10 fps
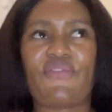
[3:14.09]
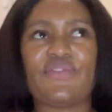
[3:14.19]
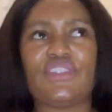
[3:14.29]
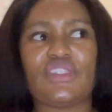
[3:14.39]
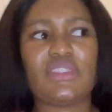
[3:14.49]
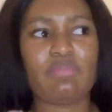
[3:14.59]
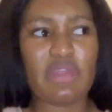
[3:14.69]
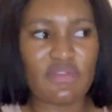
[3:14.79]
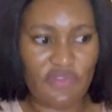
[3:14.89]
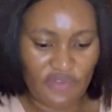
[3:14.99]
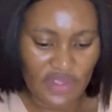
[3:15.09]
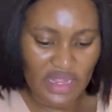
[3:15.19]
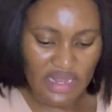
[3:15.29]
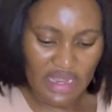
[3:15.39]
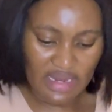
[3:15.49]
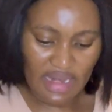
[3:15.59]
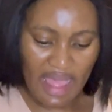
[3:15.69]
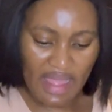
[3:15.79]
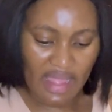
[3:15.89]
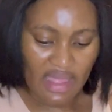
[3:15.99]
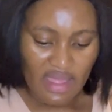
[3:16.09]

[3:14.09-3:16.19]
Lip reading: just been feeling like